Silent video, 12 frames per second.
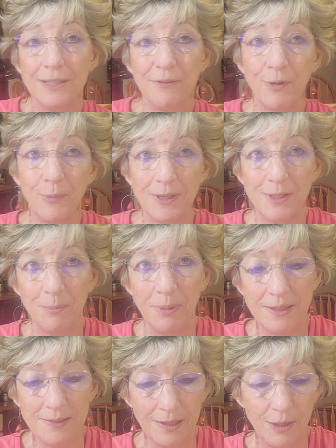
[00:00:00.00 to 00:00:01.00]
different
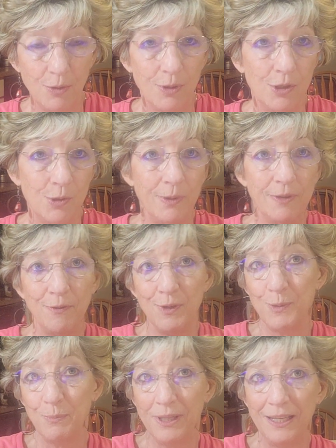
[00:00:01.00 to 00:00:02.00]
recipes that you could do it if you
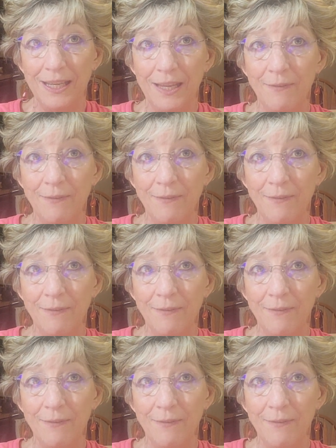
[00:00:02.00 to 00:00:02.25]
split it